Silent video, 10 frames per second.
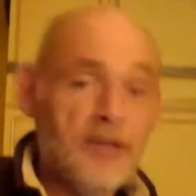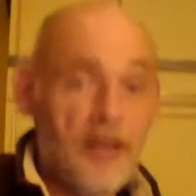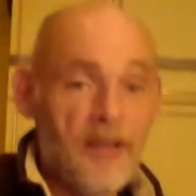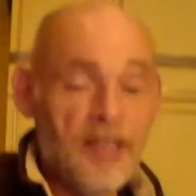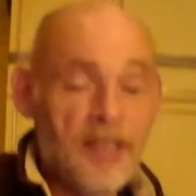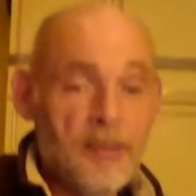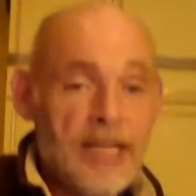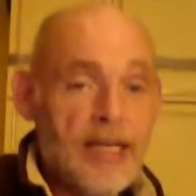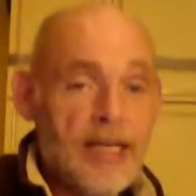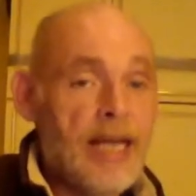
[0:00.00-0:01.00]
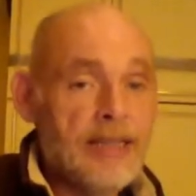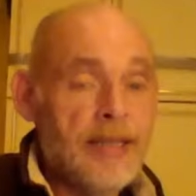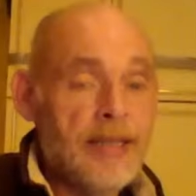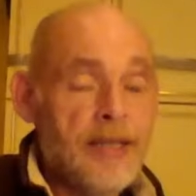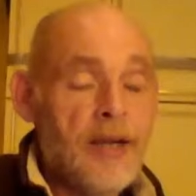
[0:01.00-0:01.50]
I forgot to present it last
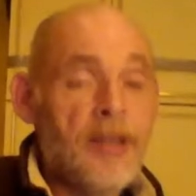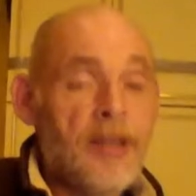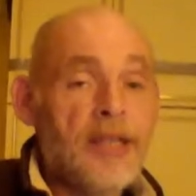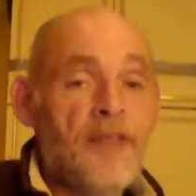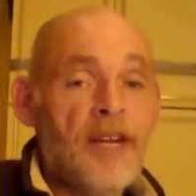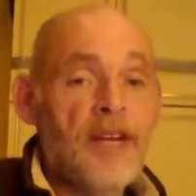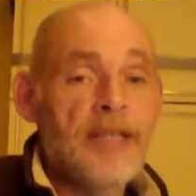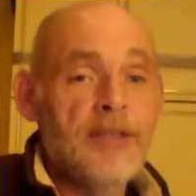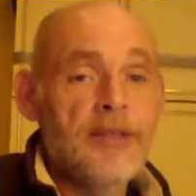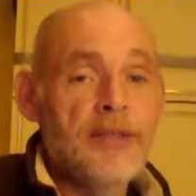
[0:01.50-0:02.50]
night, or not that I forgot to.